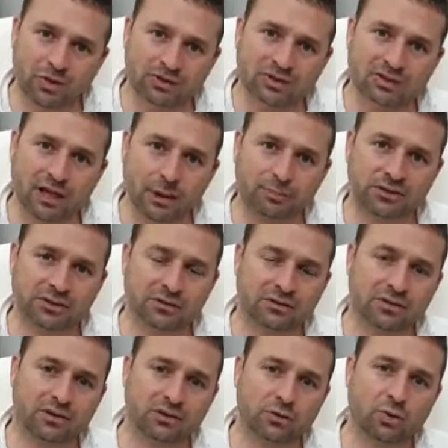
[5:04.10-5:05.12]
steps
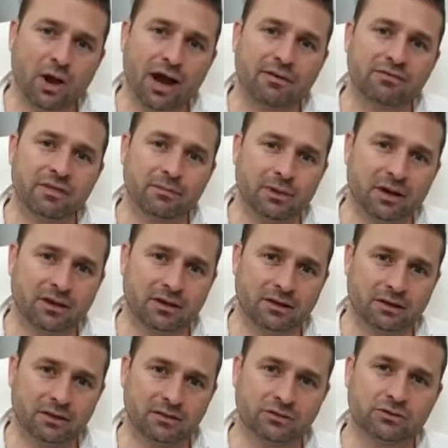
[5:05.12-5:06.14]
until you have the money.
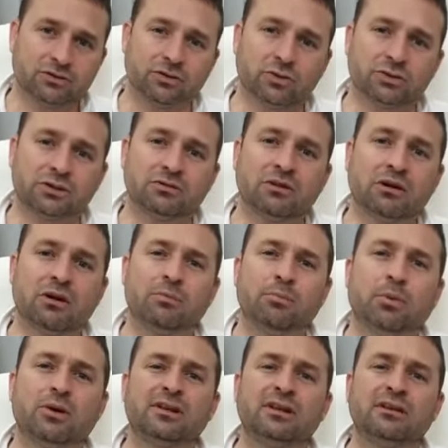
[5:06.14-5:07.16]
So it's very
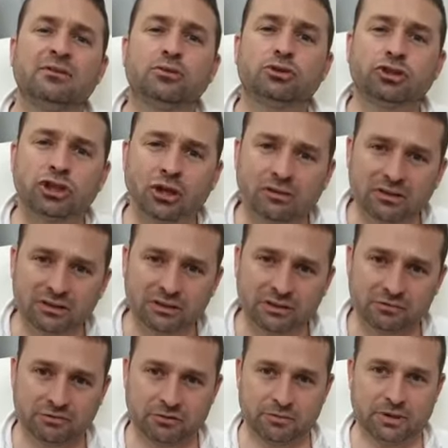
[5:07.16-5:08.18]
important to share this
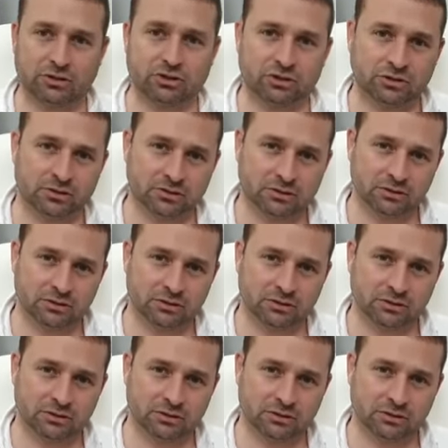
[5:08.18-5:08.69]
information.